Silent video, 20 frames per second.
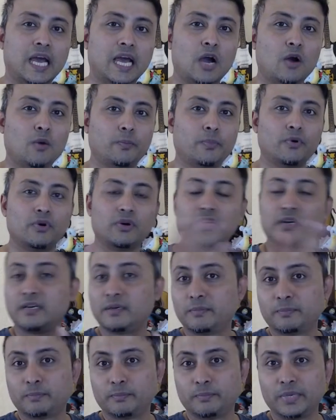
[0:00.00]
I'll put
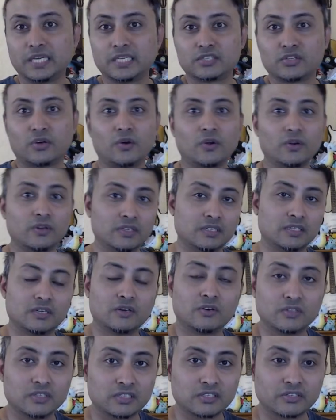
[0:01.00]
a picture on
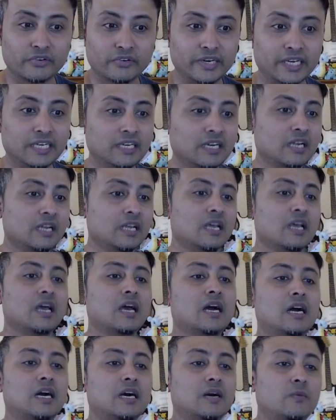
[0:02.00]
the screen.
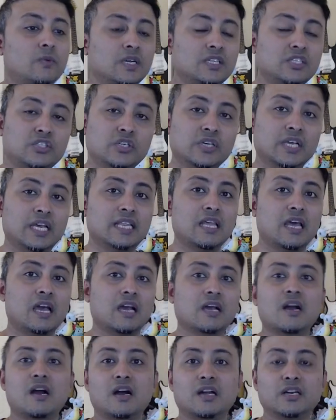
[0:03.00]
Once you get
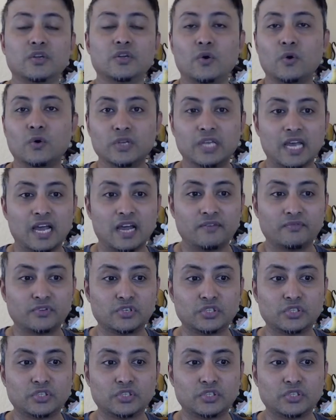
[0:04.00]
that card, all you have to